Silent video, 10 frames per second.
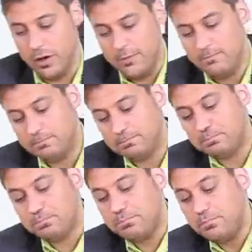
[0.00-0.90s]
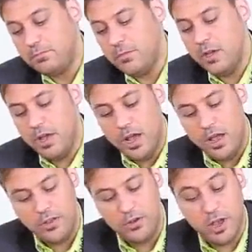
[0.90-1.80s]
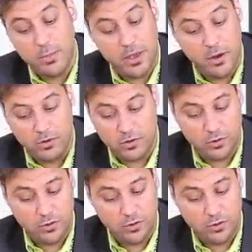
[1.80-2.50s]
Okay? And then you can make also